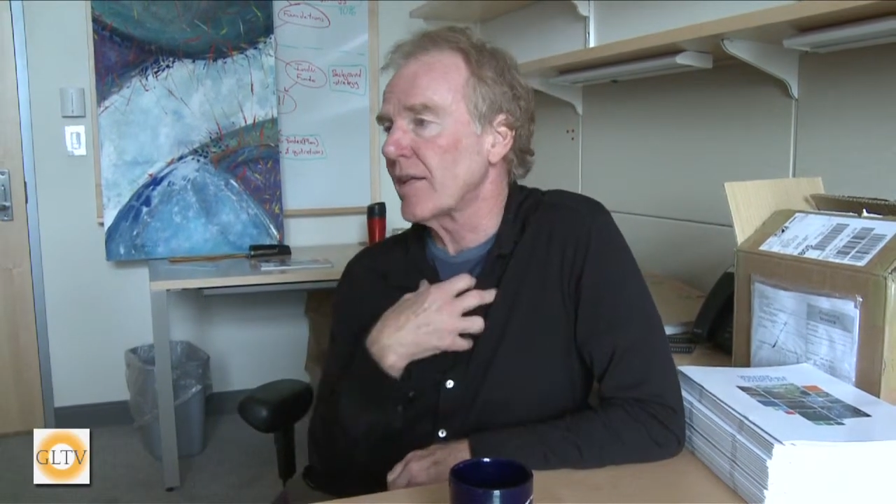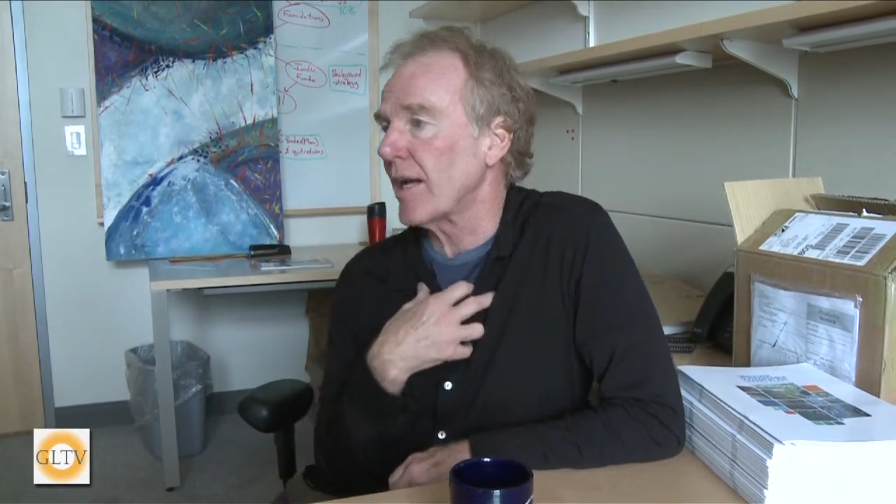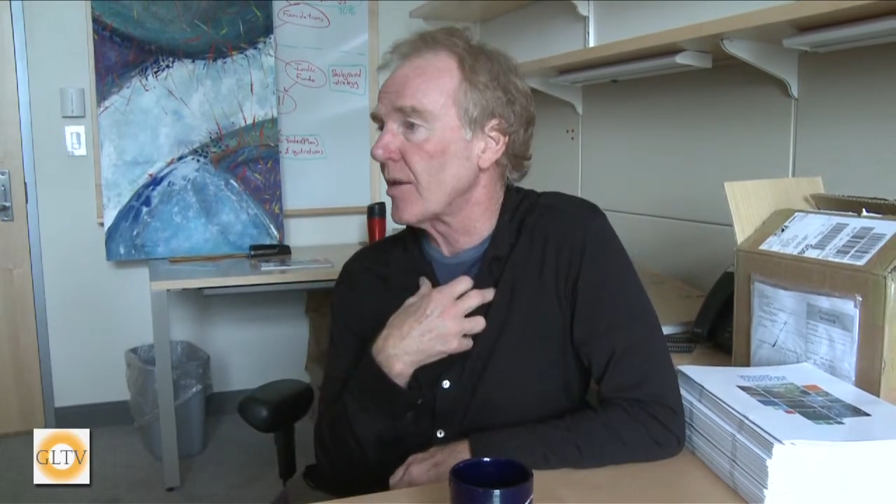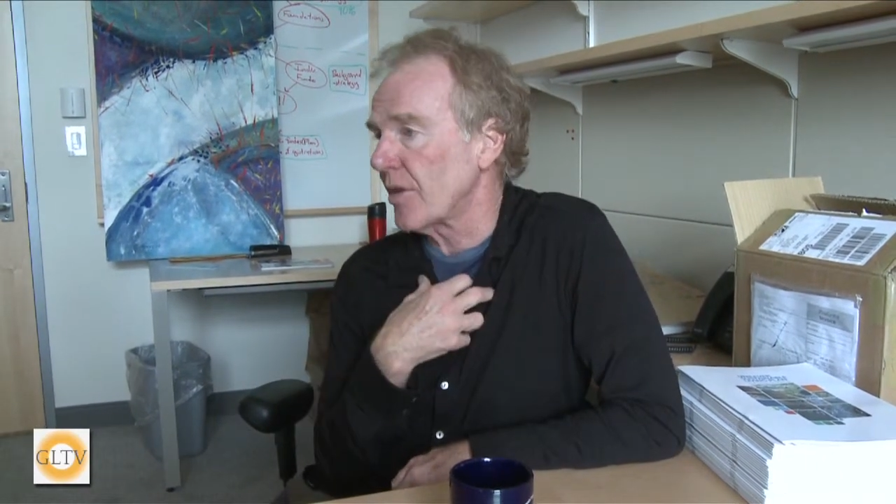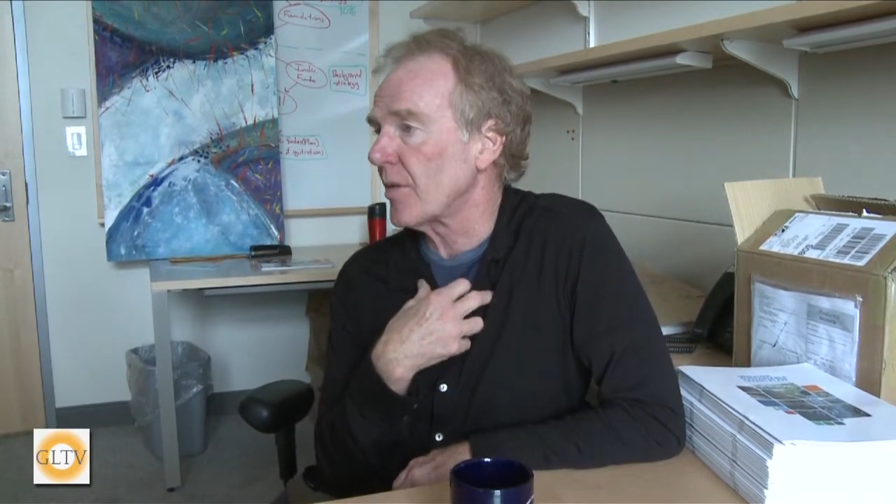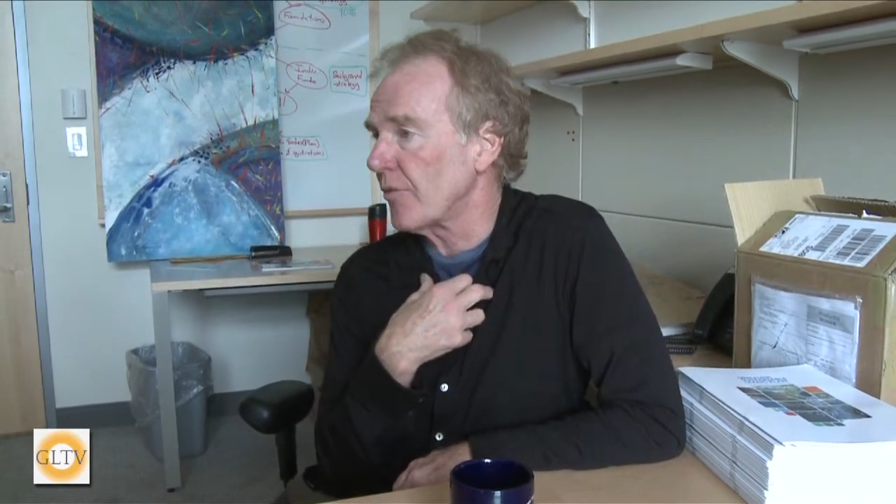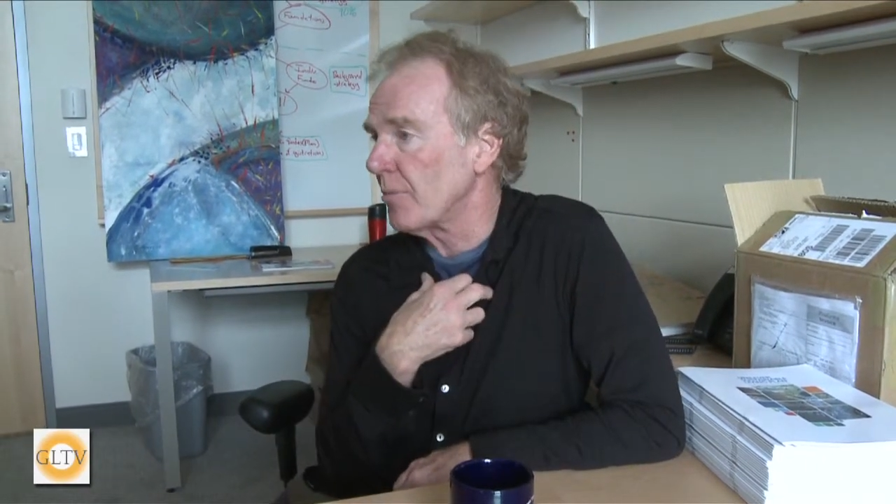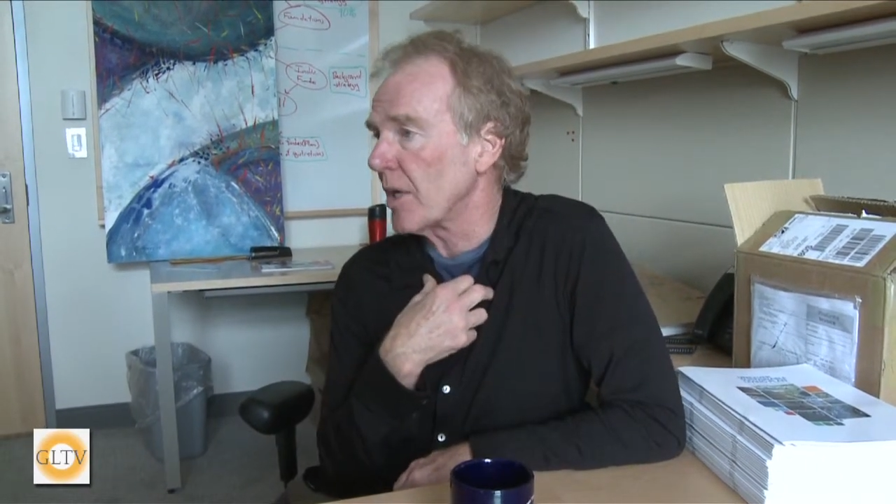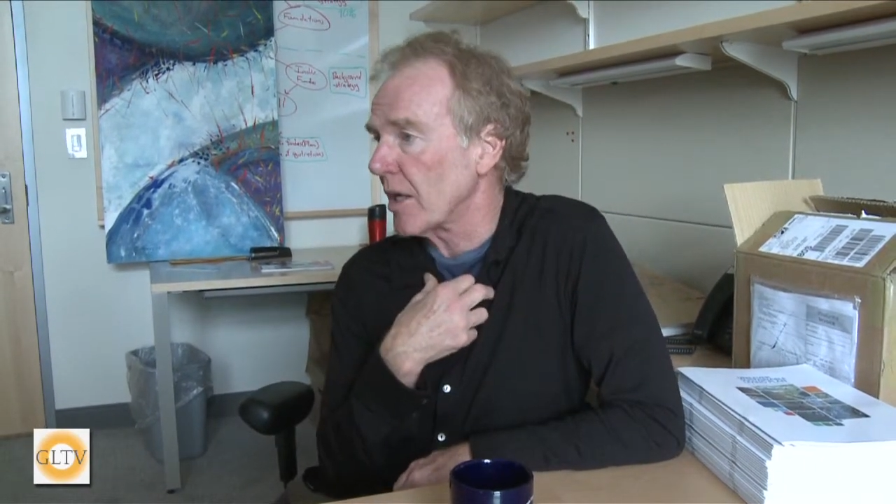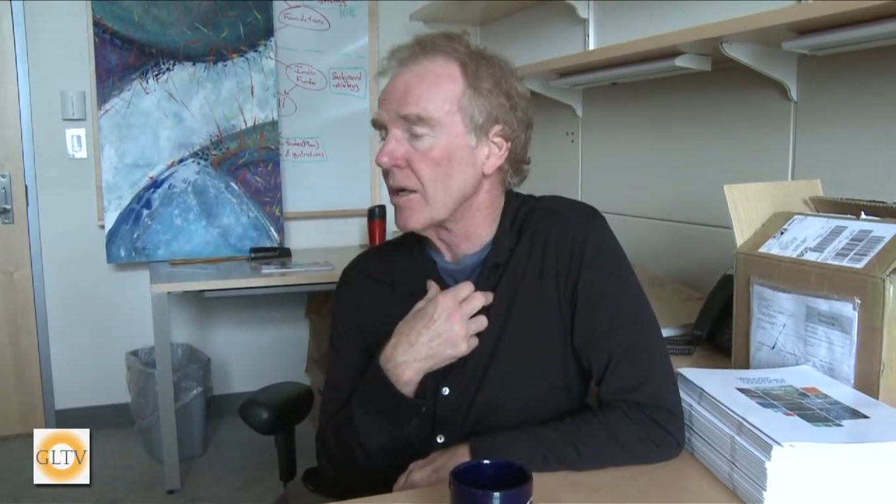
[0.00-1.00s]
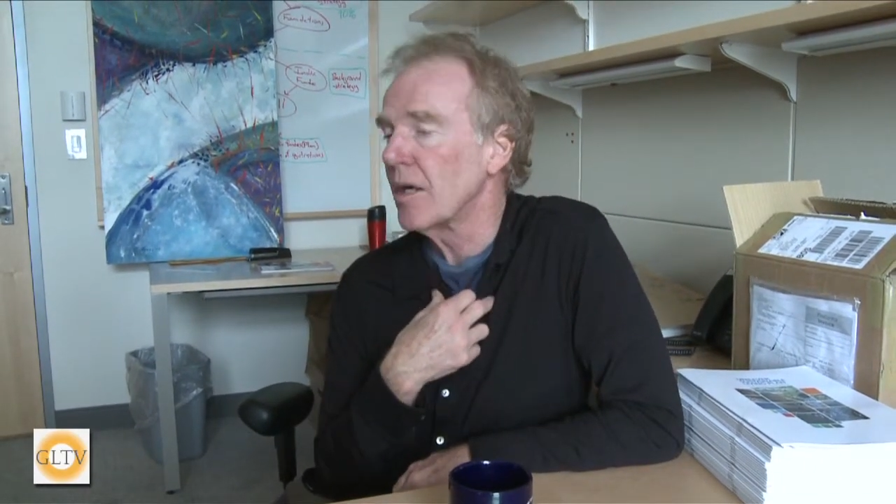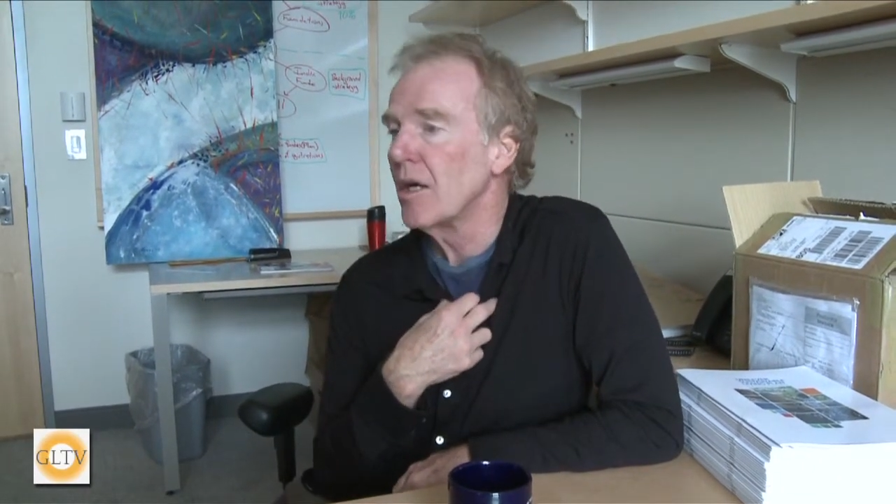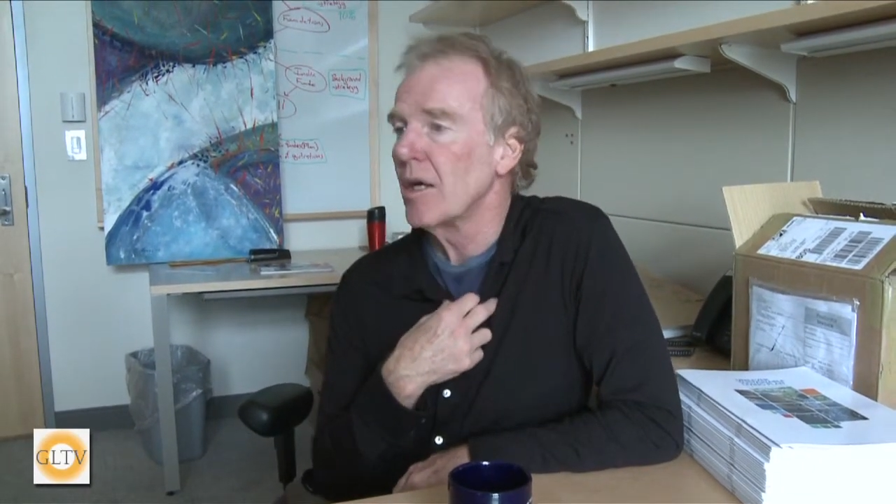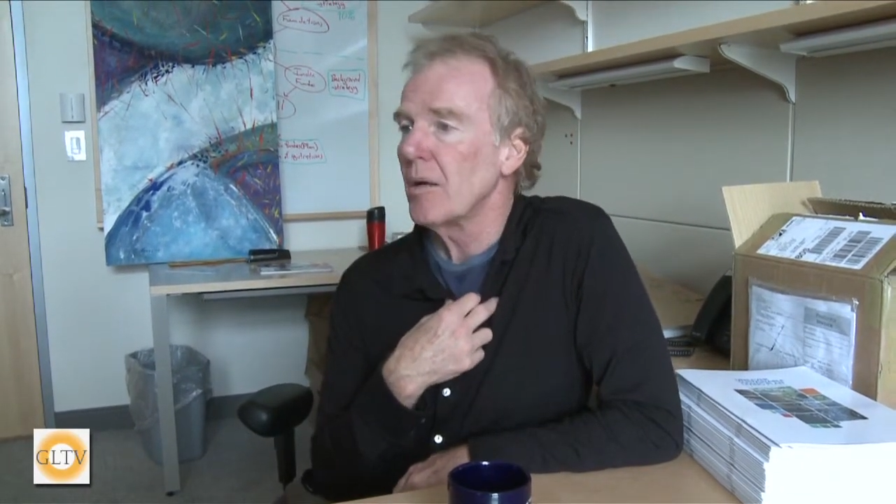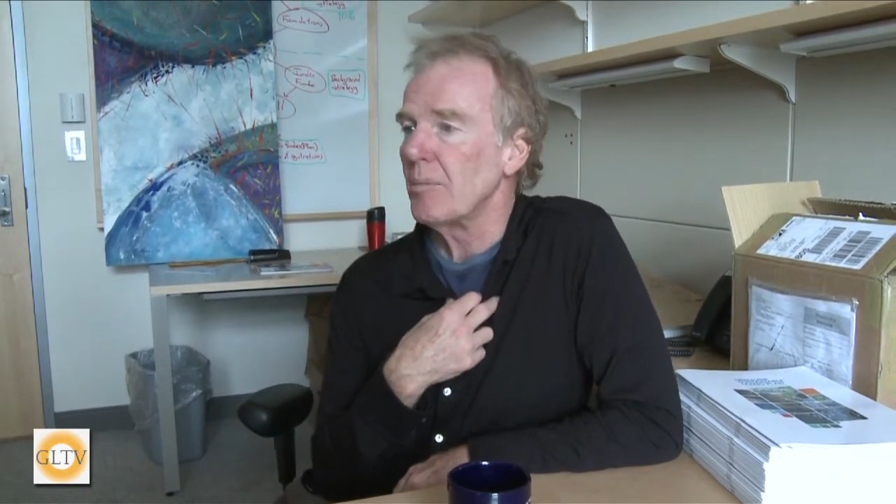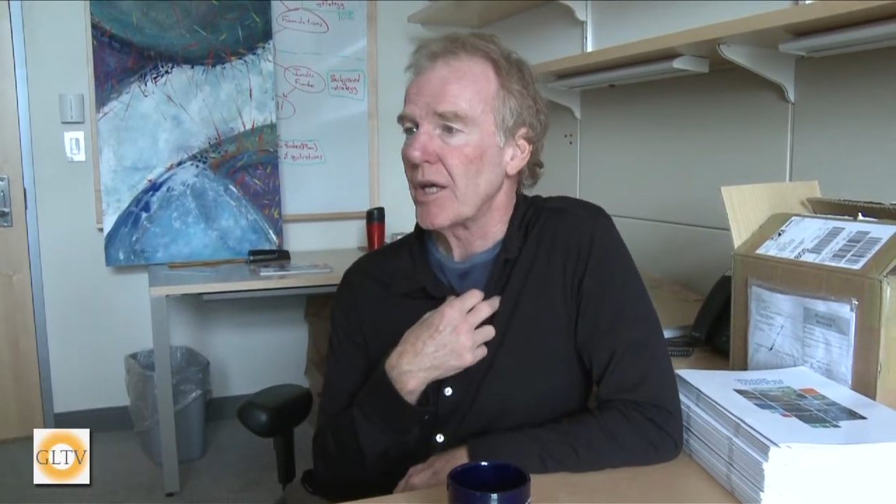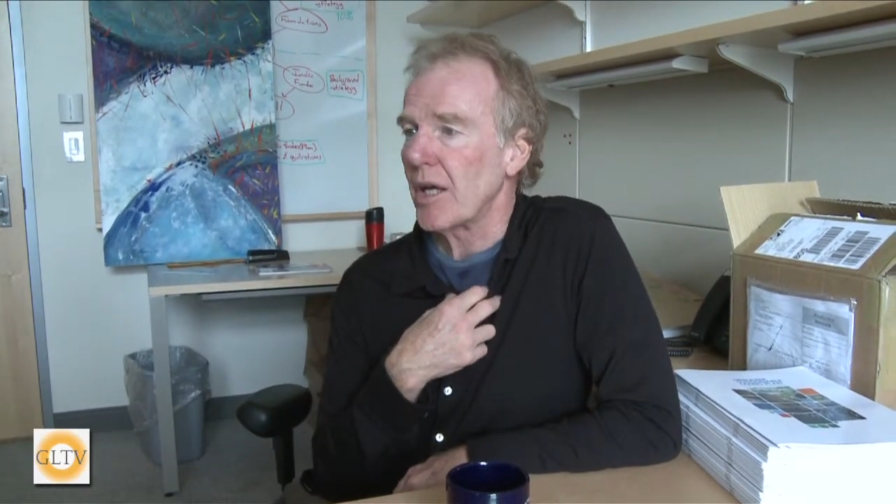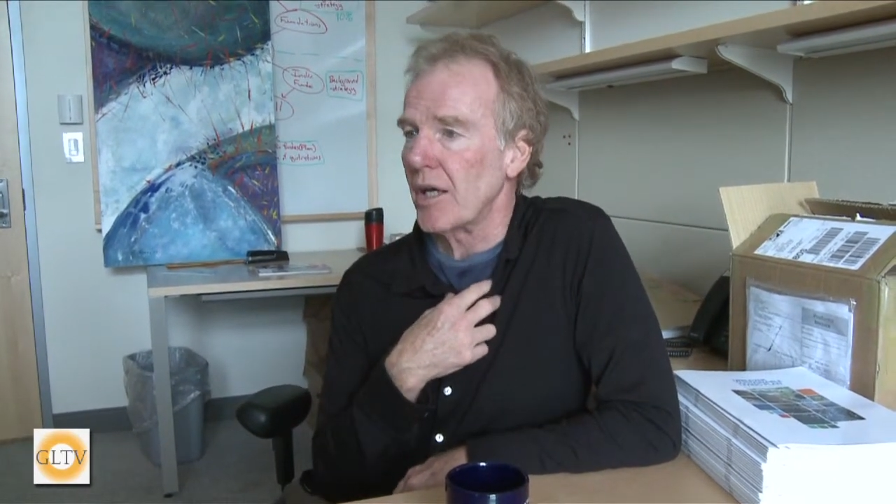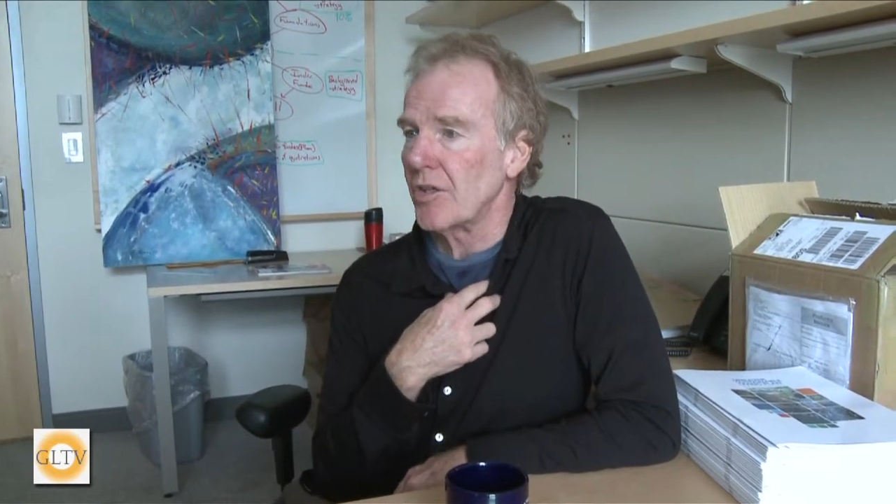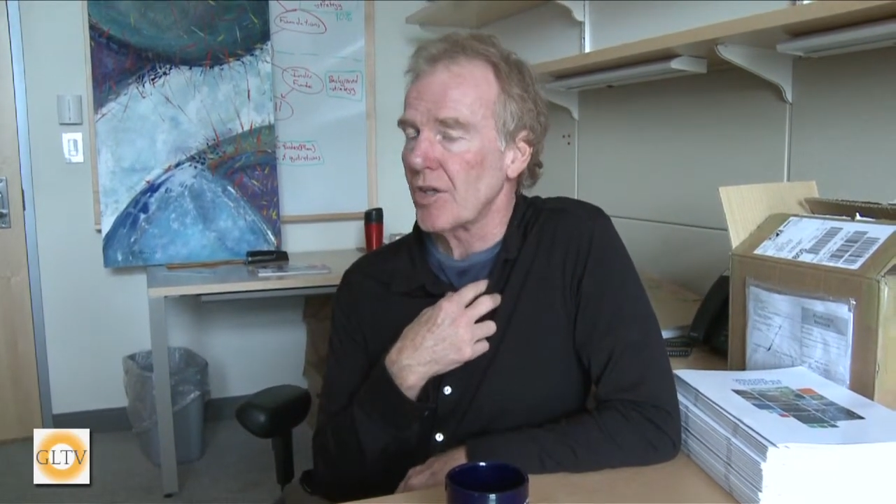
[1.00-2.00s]
kind of thing for me,
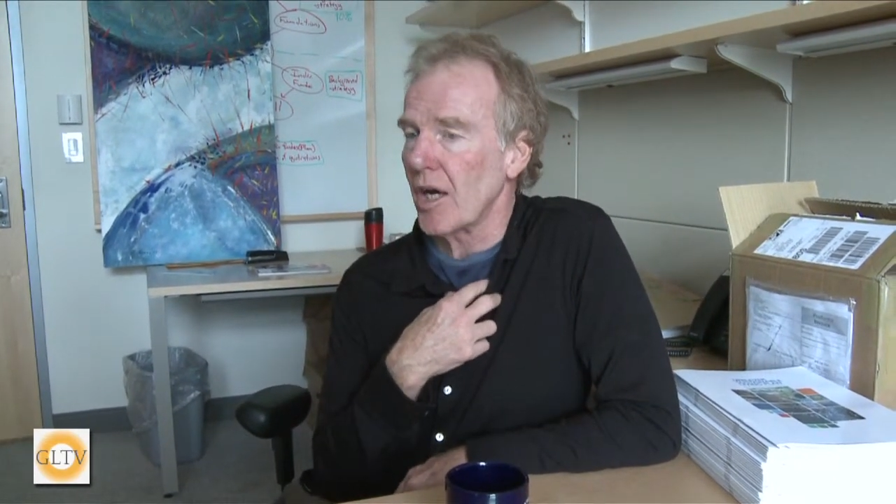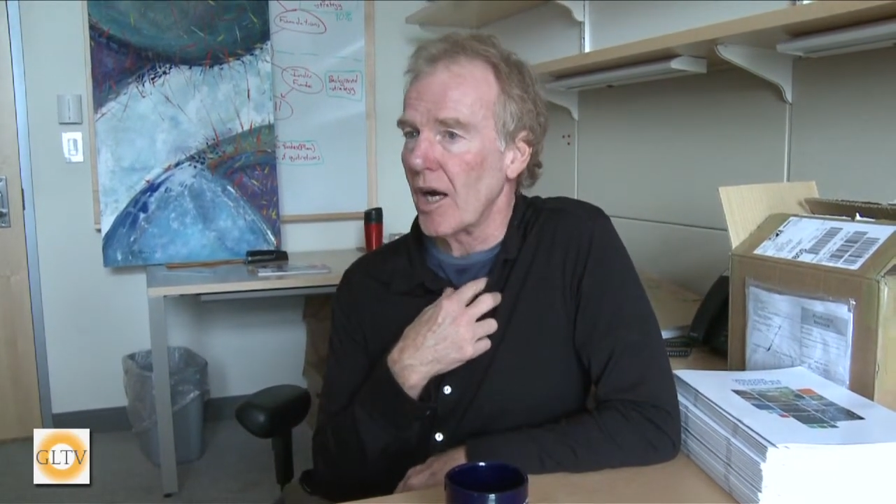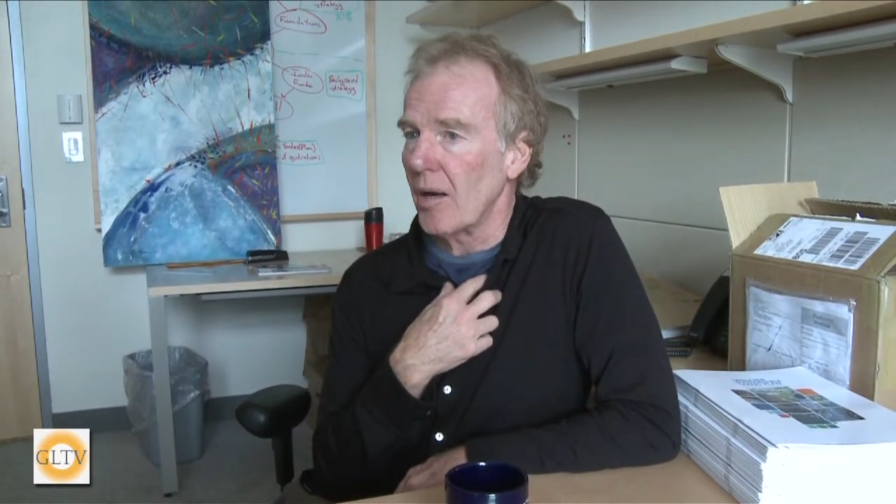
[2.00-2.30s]
because